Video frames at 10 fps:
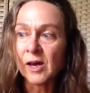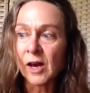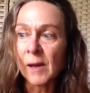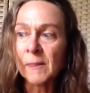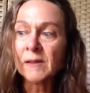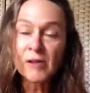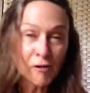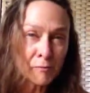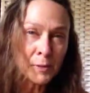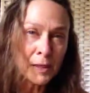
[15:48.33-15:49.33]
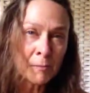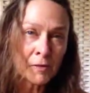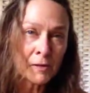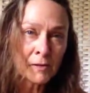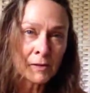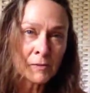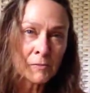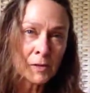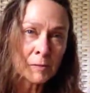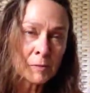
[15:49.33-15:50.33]
the love beam, the
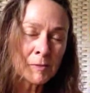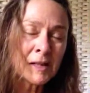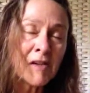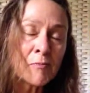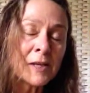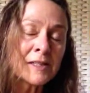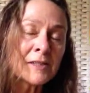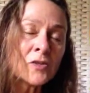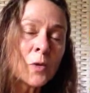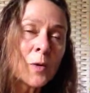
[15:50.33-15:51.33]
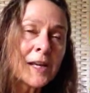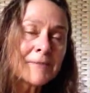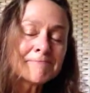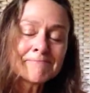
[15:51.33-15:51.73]
love, peace, and joy.